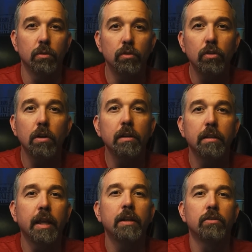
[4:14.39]
So
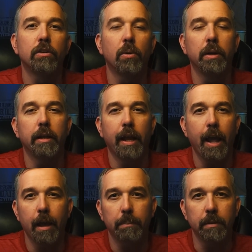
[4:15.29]
certain things are going to
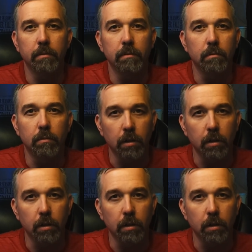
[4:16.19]
happen